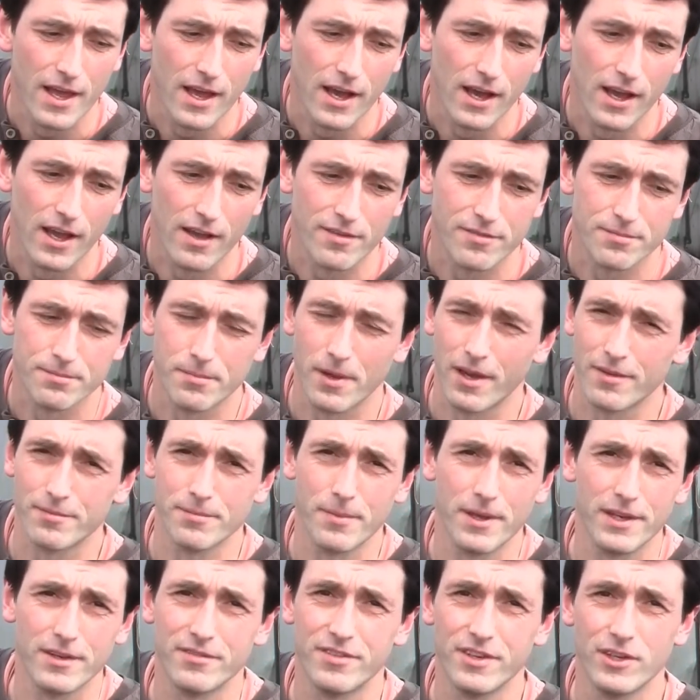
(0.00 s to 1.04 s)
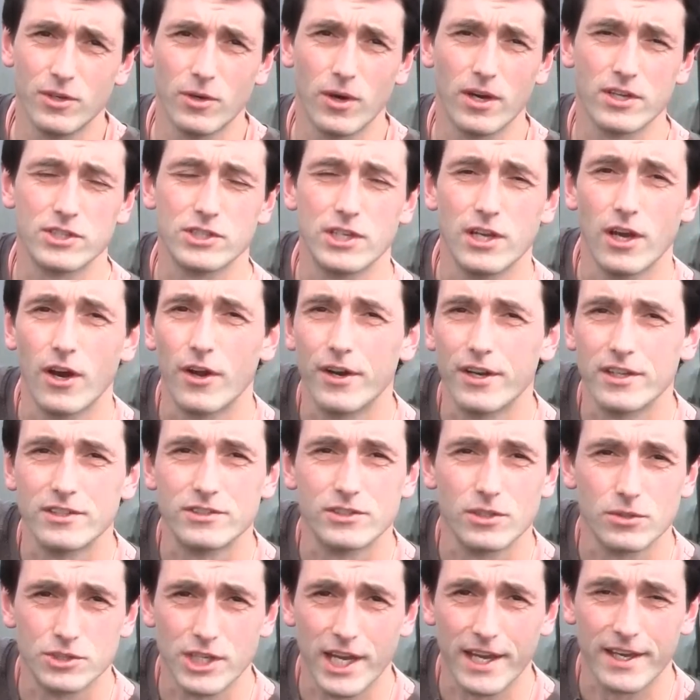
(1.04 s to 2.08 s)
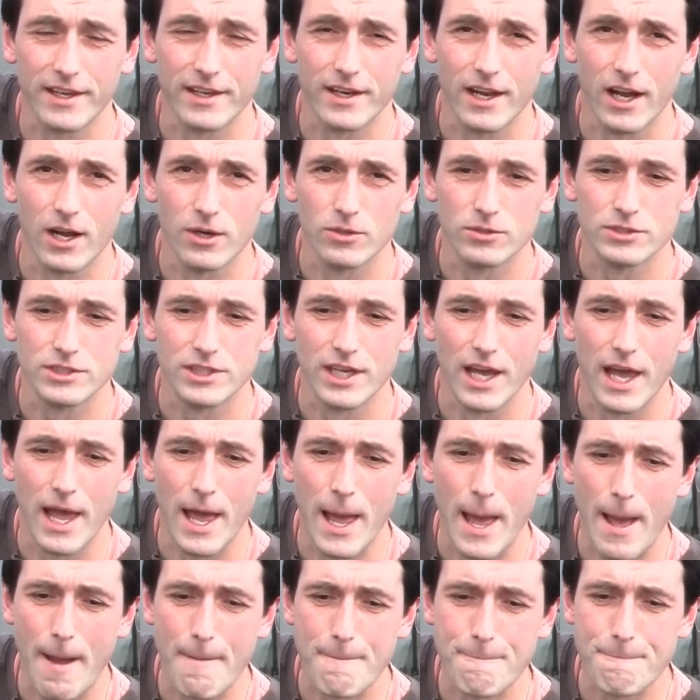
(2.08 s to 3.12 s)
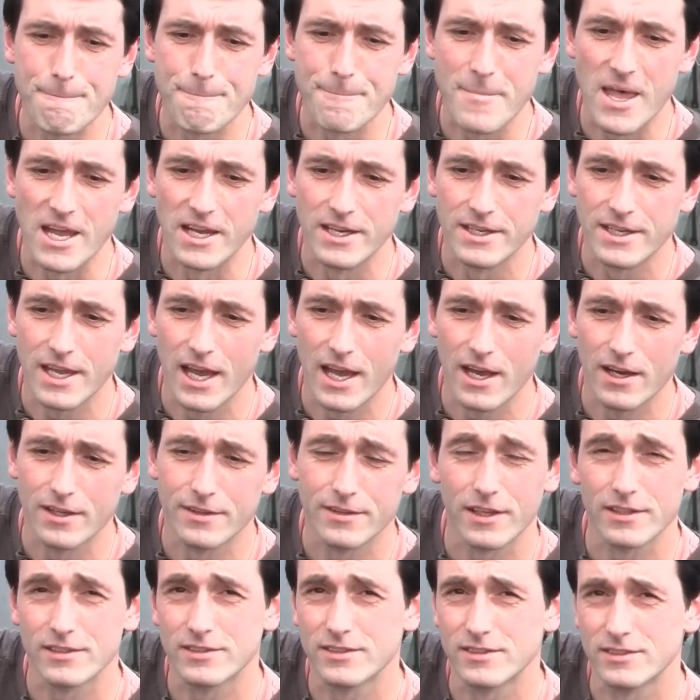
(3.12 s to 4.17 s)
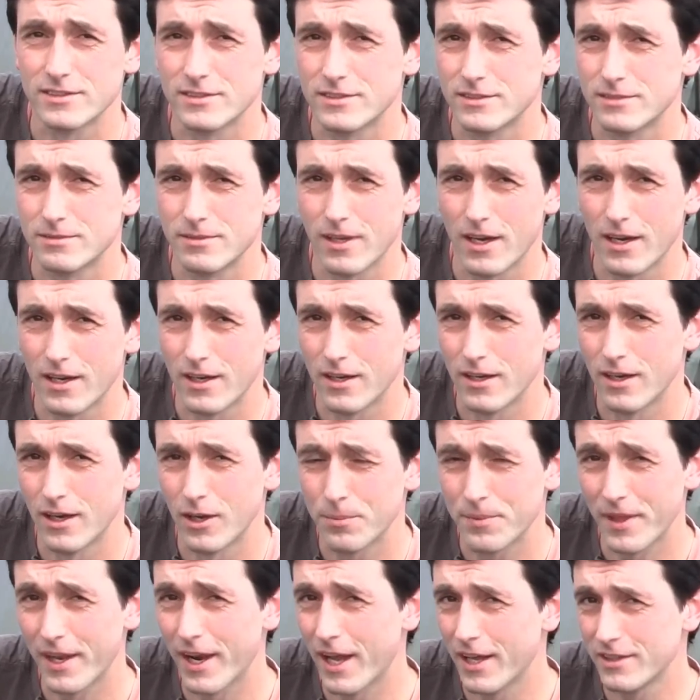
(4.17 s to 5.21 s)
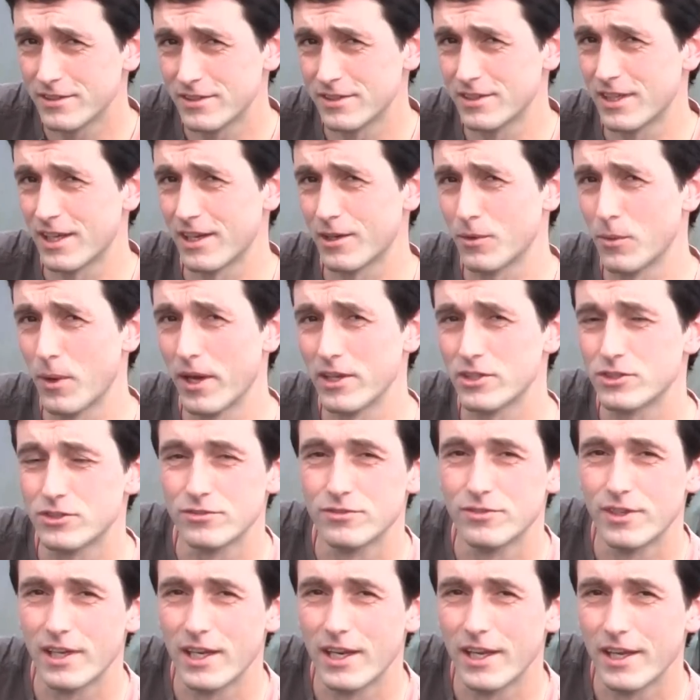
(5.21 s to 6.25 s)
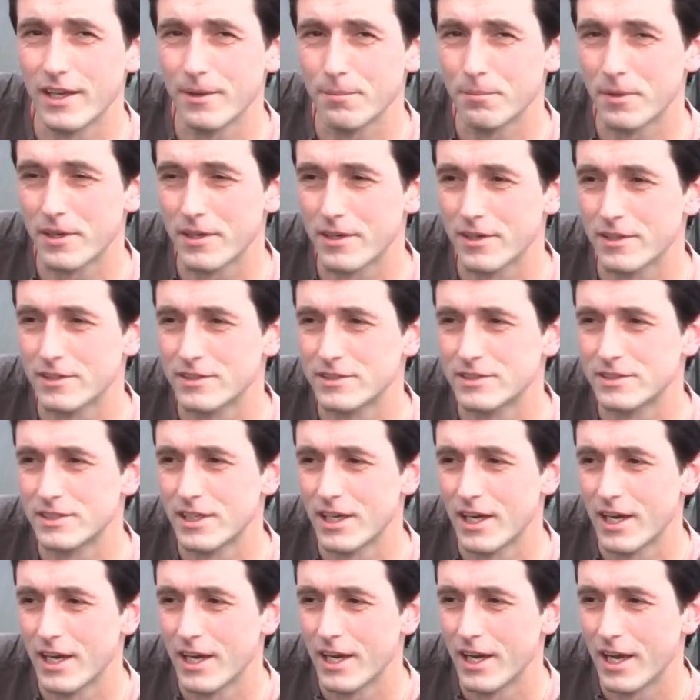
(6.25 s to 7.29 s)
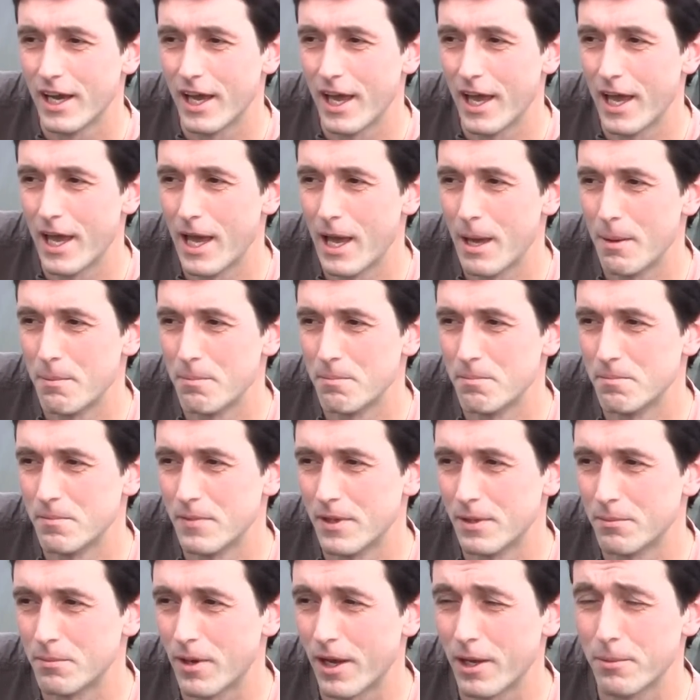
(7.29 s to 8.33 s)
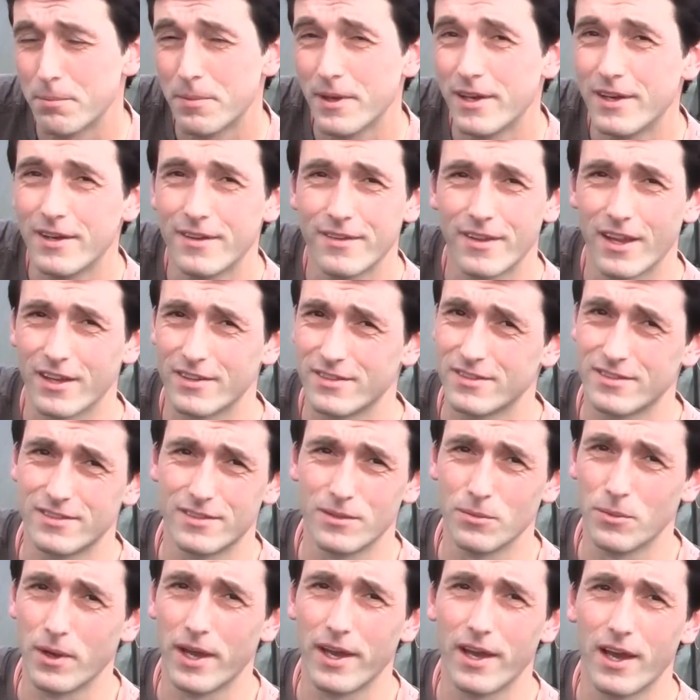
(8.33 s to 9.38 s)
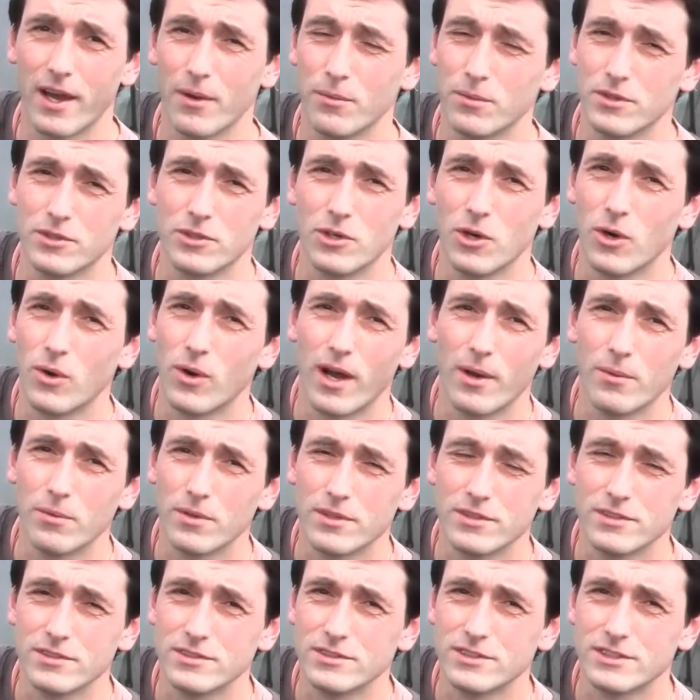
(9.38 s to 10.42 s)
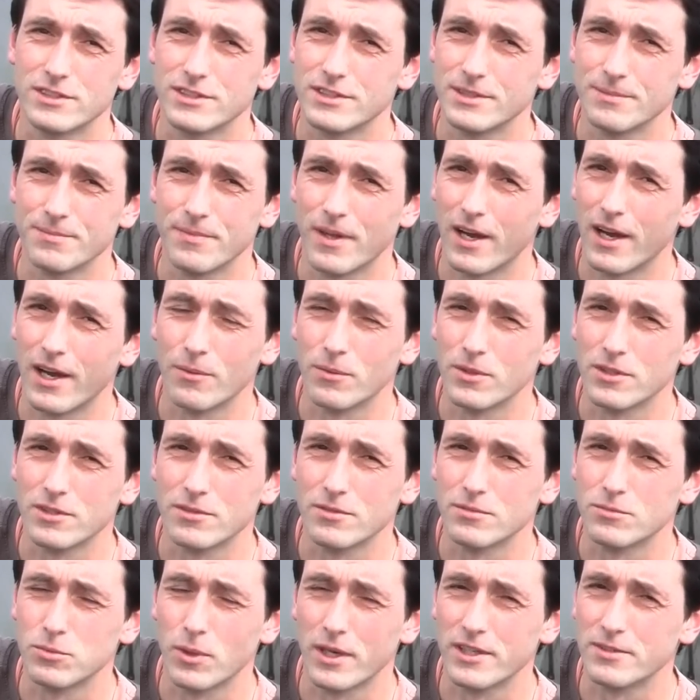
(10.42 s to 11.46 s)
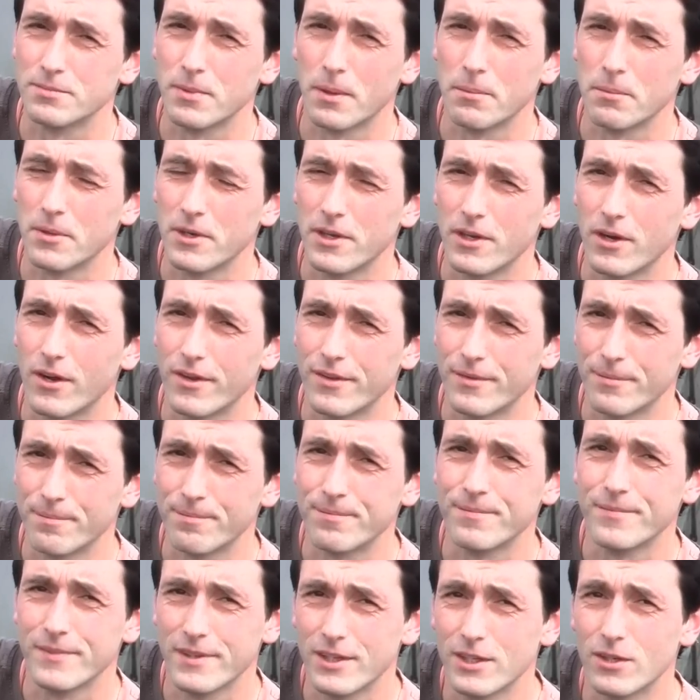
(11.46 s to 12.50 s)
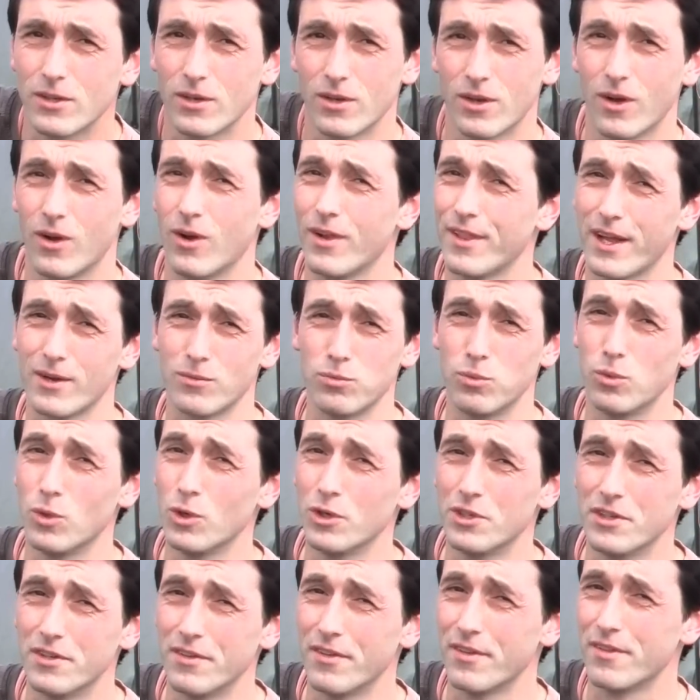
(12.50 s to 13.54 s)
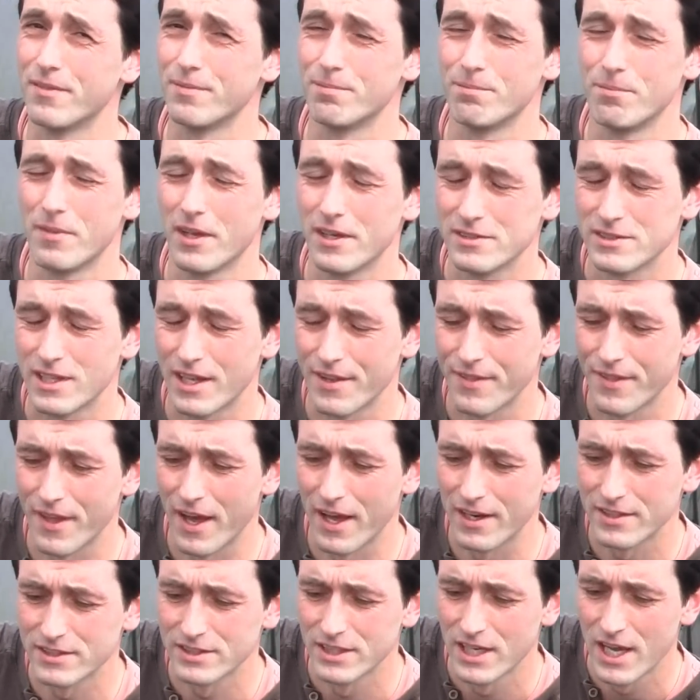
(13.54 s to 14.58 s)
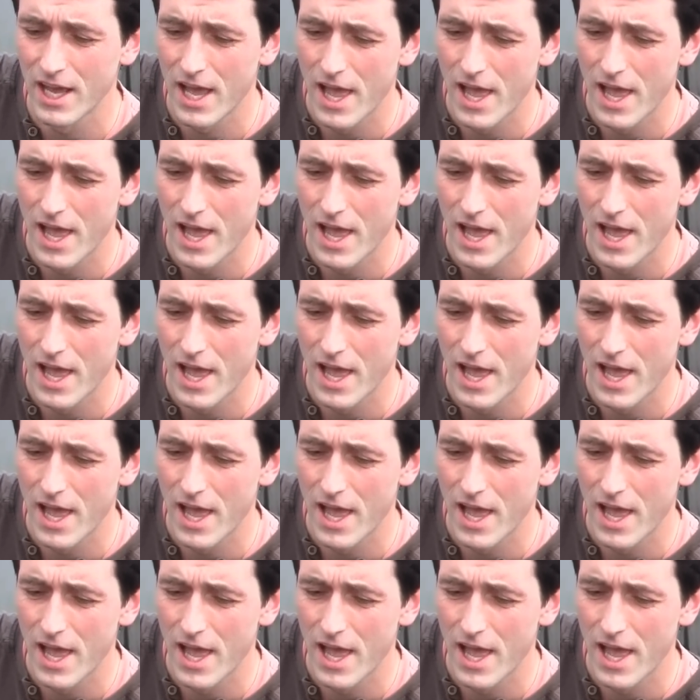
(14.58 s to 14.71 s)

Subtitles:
I've made a video actually on it, so check it out. Yeah, and I hope that answers that question really, because in my opinion that's the way I would go. I wouldn't waste my money on, you know, all that wood and things like that.